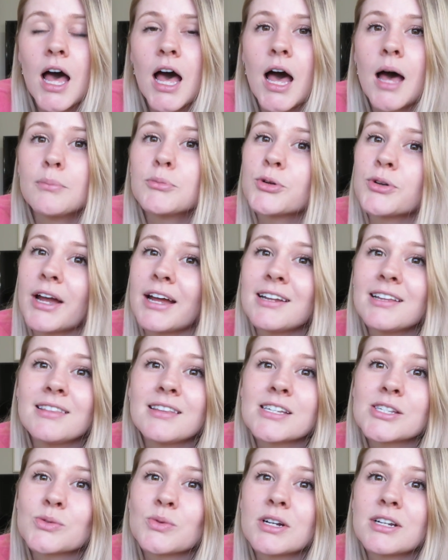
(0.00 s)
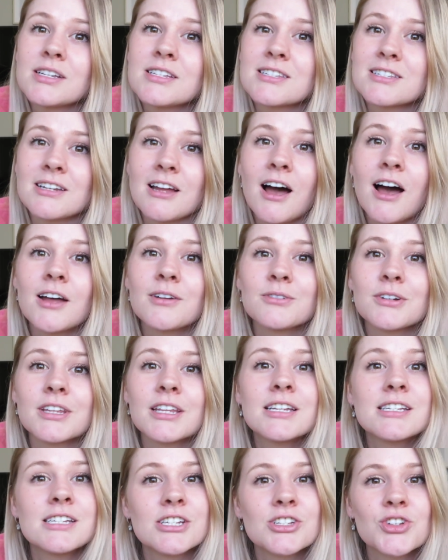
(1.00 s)
Granted, this one is not
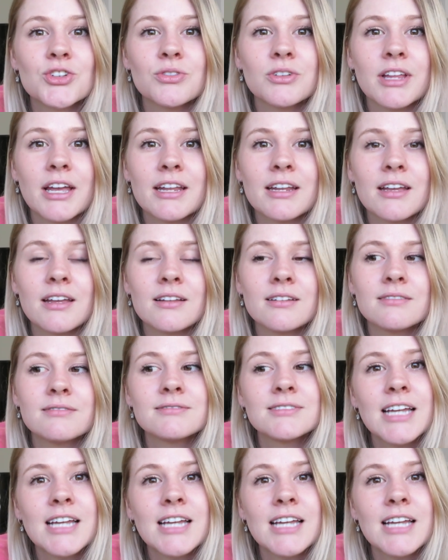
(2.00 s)
really teacher related.